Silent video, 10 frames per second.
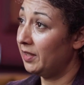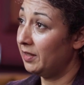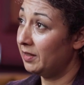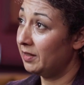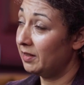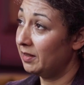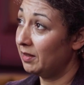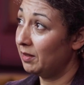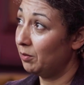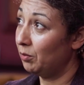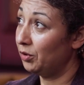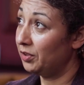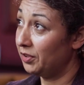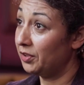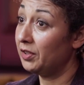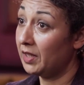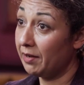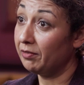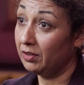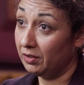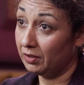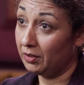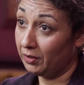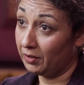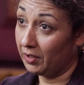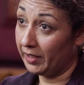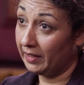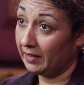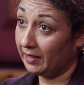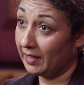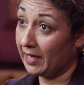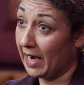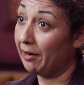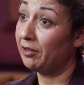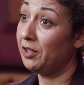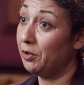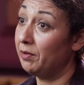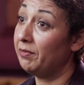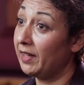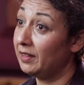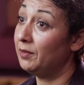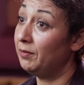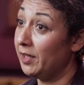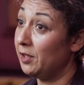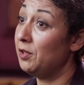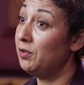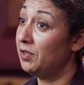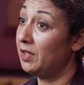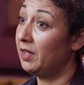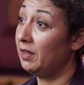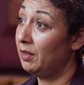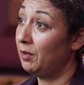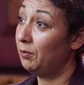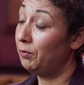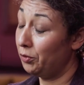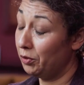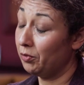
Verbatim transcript: is, what does good evidence look like and how can you effectively use it for